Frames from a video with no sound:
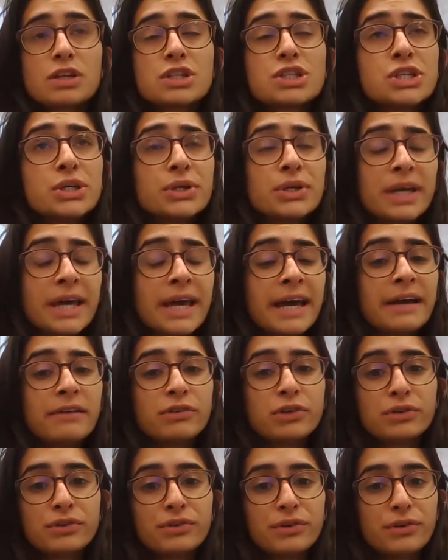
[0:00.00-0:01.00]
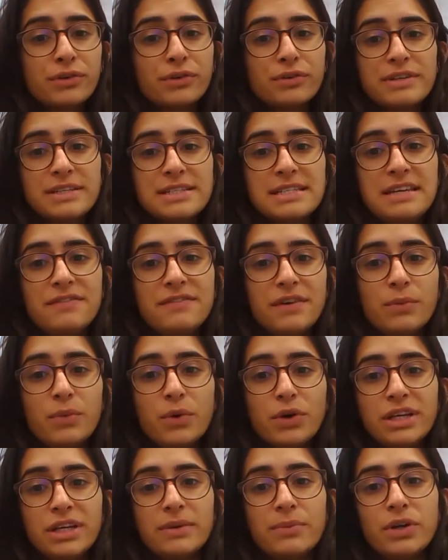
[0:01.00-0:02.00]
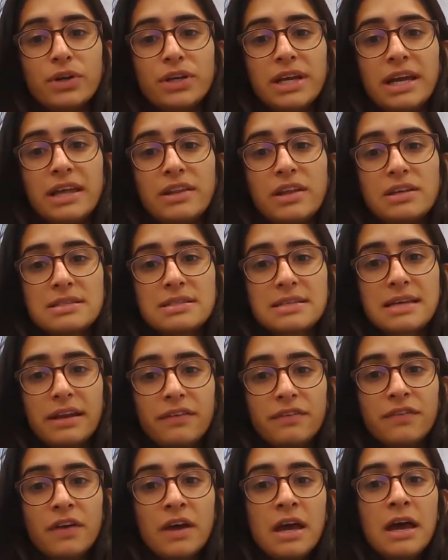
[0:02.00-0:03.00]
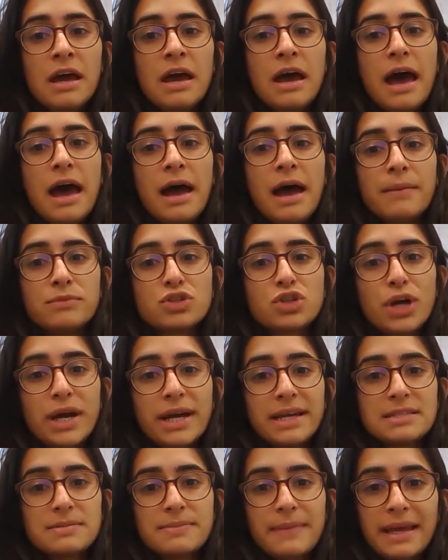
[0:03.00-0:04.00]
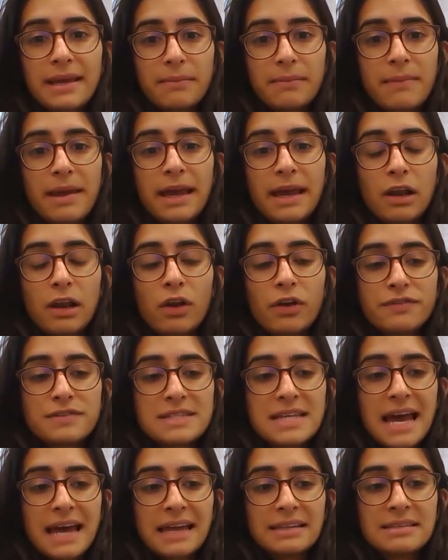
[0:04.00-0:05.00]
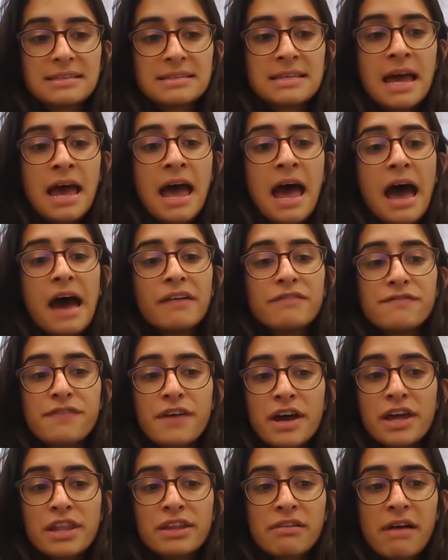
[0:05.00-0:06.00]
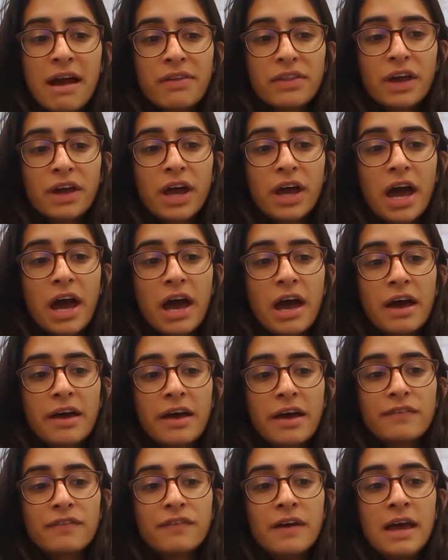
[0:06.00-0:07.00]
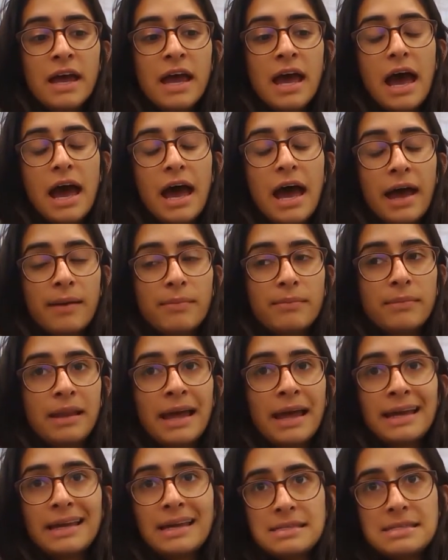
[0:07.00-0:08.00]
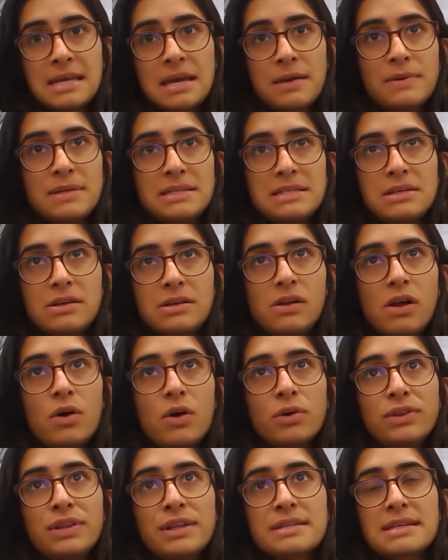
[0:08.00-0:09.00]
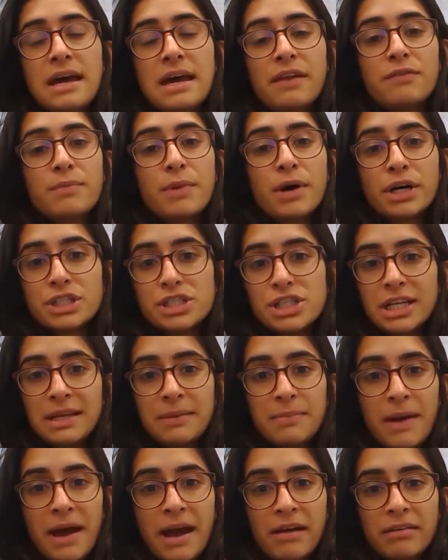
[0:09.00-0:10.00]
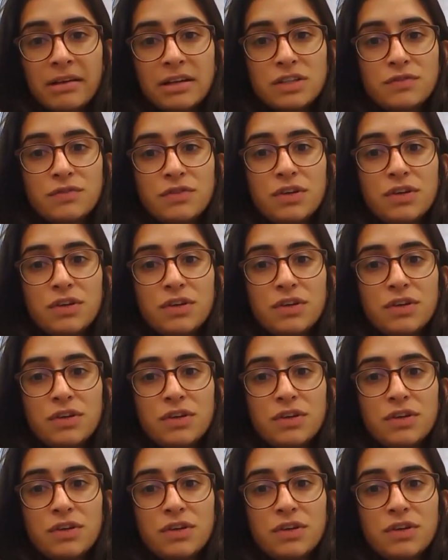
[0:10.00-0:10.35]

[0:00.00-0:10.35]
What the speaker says: 2 year or receiving 1 year, 1 year, those kind of trades make a lot of sense. And further out the curve, like I say, we still hold this kind of marginally bearish